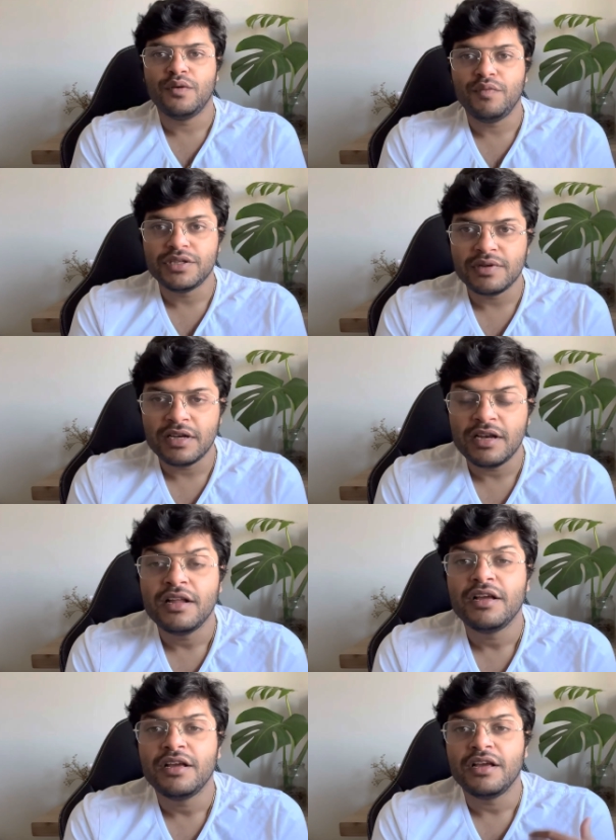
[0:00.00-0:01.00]
which will
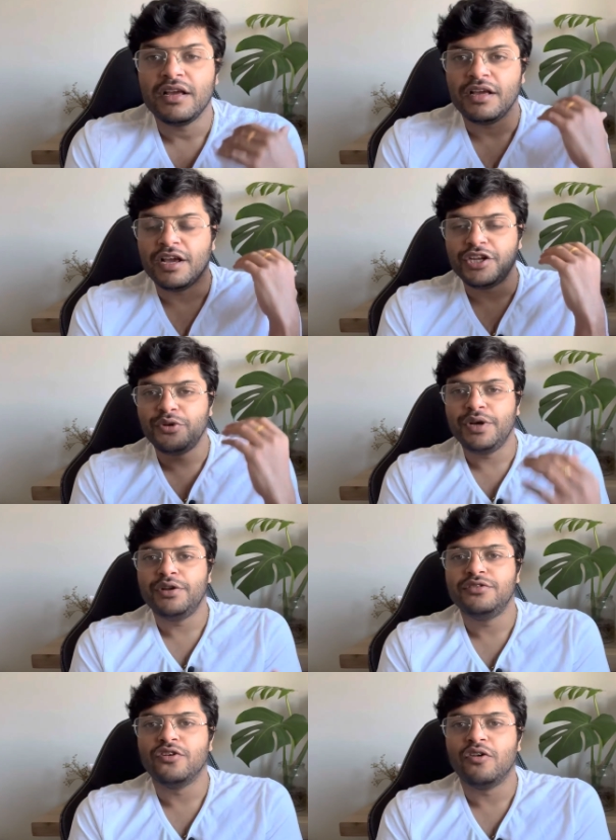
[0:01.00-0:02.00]
get you
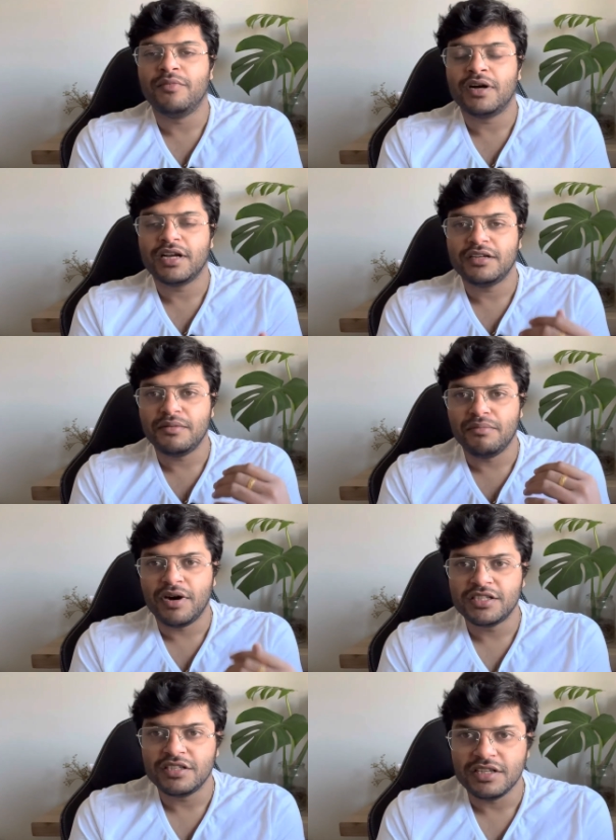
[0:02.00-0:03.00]
into job market
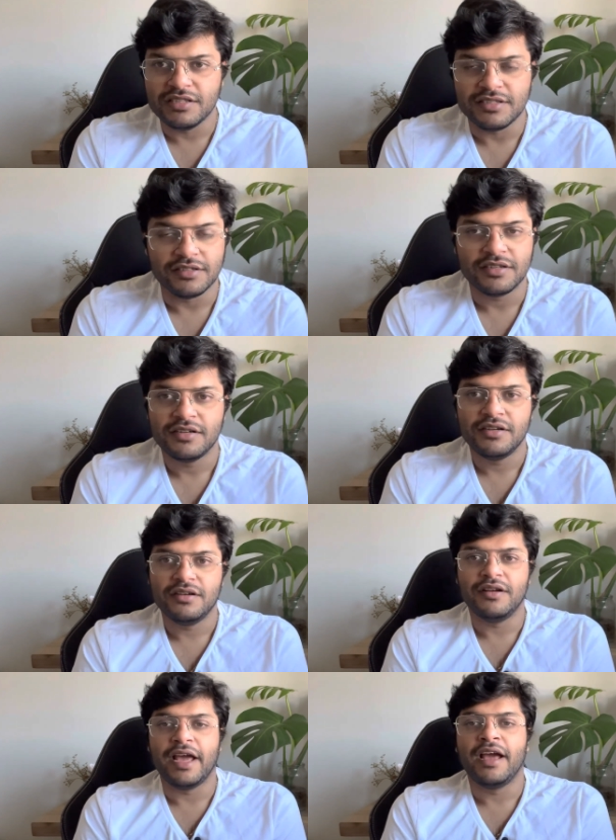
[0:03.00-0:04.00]
much easier
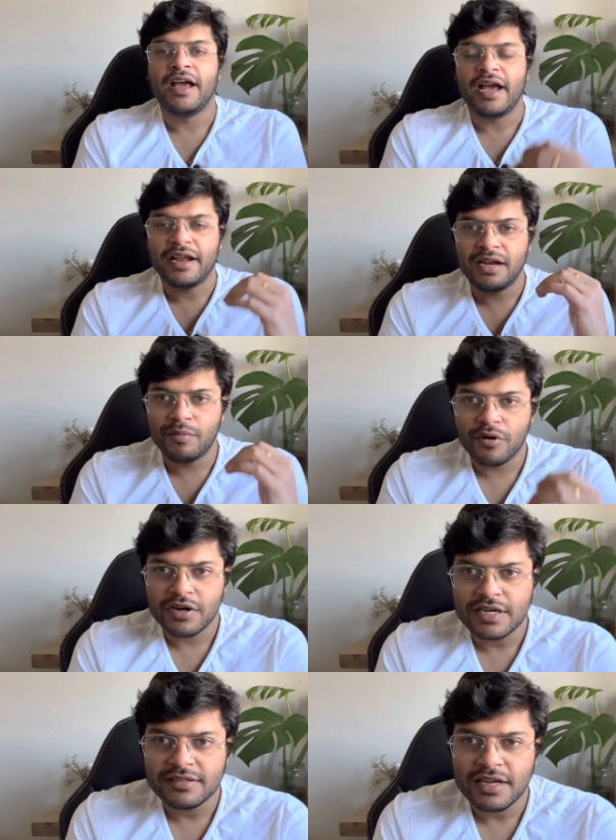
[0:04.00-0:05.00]
okay and
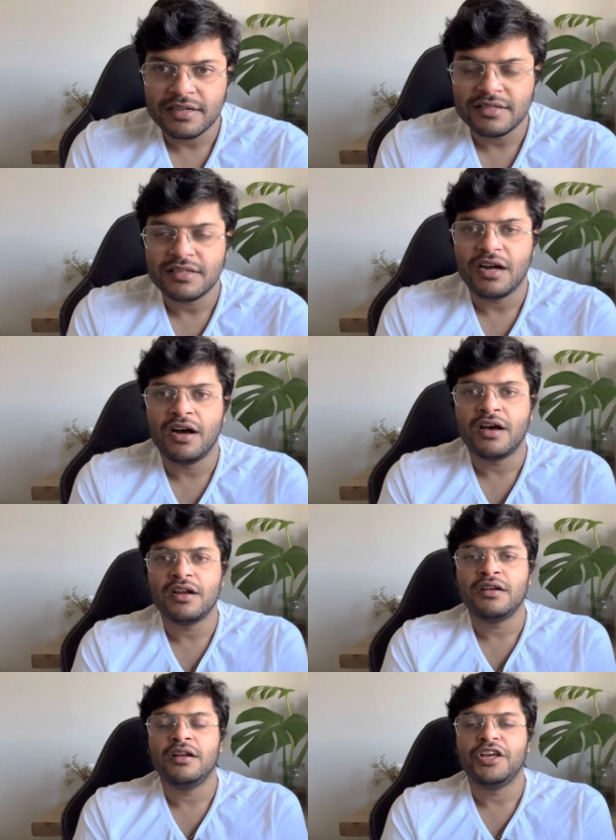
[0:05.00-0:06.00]
laboratory scientists are
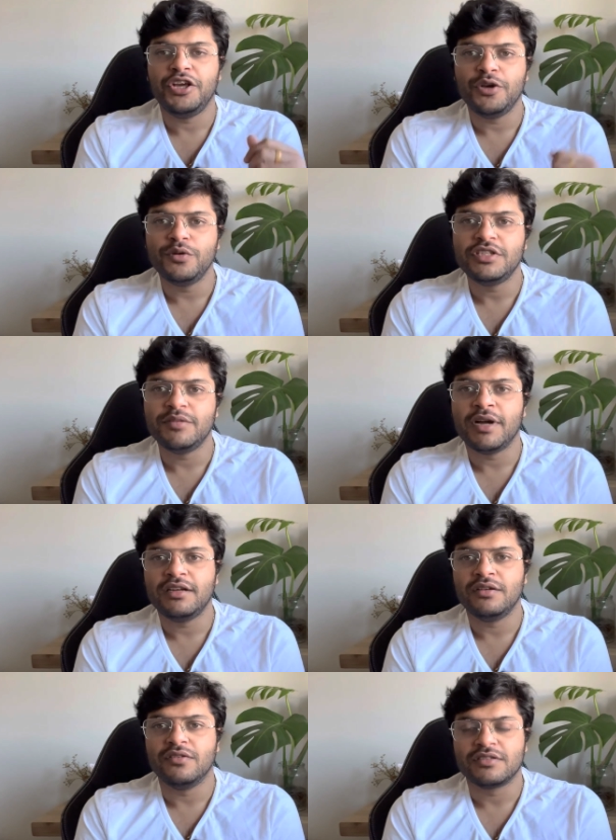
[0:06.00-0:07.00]
in huge demand
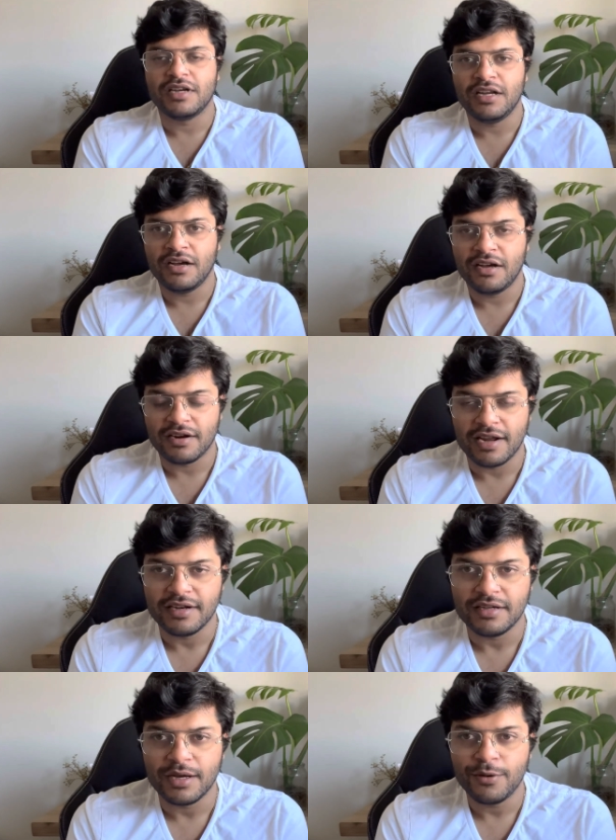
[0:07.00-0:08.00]
in australia
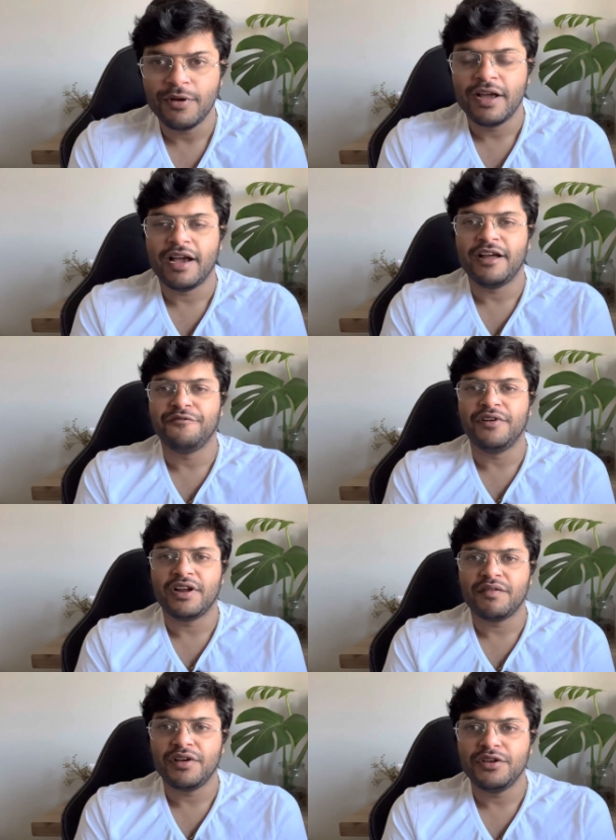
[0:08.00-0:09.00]
right now and
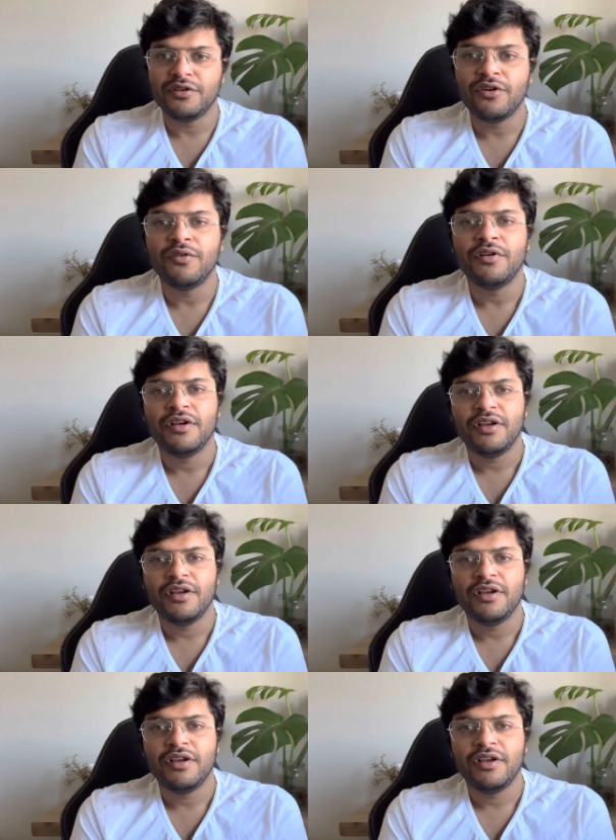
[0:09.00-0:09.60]
wherever you go